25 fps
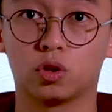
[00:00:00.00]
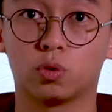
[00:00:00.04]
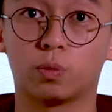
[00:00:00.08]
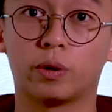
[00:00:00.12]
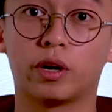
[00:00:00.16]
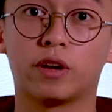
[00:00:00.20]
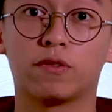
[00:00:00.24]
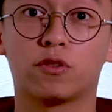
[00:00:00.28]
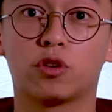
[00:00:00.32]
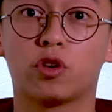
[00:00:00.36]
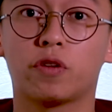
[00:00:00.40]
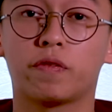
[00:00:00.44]

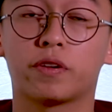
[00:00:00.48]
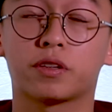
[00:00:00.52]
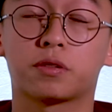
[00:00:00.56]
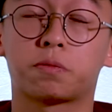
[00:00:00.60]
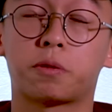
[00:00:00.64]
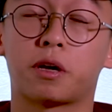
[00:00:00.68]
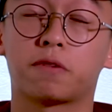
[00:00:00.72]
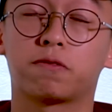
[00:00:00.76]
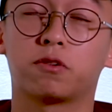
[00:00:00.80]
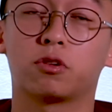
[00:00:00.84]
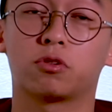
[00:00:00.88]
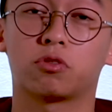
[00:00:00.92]
But if you don't have a
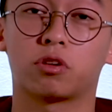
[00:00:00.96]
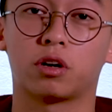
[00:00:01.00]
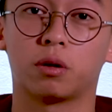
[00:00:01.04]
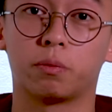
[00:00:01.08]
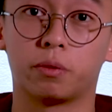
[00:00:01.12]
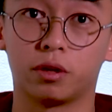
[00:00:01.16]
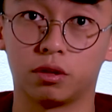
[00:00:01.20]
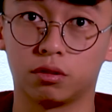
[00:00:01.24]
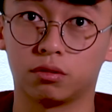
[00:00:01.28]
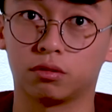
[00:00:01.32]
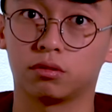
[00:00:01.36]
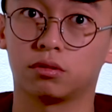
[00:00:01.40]
spare phone, right, I
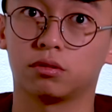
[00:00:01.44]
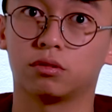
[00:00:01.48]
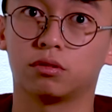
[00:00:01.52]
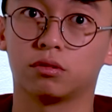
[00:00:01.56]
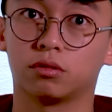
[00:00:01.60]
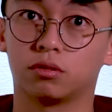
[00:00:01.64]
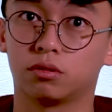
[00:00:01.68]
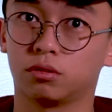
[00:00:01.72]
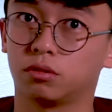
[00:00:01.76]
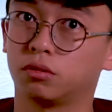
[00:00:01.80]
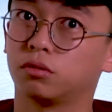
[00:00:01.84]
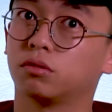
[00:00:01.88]
mean,
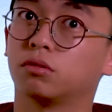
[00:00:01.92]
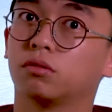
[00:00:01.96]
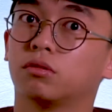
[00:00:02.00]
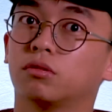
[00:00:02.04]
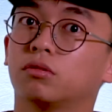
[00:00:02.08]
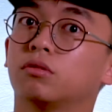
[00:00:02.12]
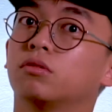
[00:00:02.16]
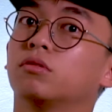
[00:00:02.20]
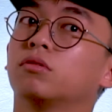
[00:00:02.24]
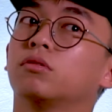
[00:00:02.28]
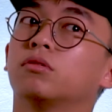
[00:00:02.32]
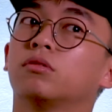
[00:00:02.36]

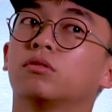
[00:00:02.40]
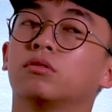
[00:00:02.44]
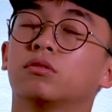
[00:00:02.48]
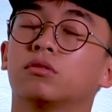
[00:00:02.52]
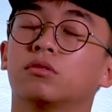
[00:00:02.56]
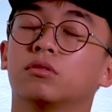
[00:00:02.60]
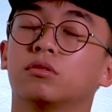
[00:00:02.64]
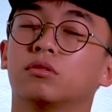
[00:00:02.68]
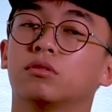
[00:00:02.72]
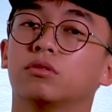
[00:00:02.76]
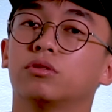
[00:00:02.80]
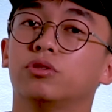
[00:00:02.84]

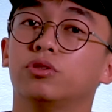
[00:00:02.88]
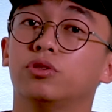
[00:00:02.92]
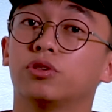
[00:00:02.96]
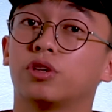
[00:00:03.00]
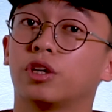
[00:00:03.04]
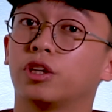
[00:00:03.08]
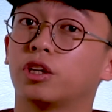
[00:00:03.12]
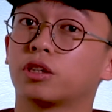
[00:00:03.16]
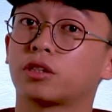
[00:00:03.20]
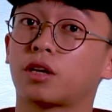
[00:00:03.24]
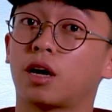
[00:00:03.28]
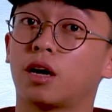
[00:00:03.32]
you
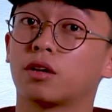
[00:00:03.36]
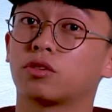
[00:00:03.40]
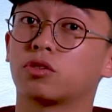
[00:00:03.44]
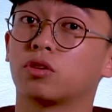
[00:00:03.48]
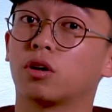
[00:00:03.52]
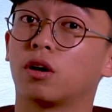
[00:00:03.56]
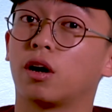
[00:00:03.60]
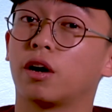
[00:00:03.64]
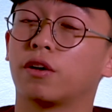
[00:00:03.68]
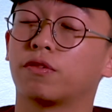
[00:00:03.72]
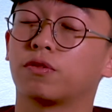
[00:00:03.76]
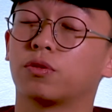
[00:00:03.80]
can just ask
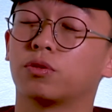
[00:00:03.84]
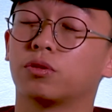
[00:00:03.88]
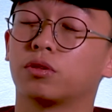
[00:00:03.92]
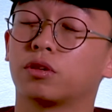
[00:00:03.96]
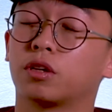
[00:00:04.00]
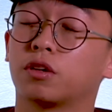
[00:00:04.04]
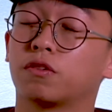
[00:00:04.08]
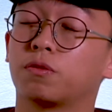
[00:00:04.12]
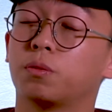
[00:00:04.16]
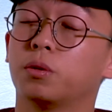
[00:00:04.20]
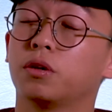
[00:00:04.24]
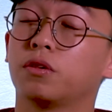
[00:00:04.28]
your iPhone to
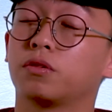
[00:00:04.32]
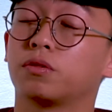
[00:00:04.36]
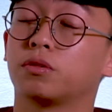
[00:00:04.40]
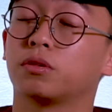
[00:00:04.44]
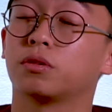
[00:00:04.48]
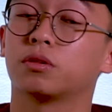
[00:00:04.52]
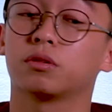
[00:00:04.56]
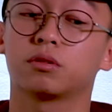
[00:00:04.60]
give birth.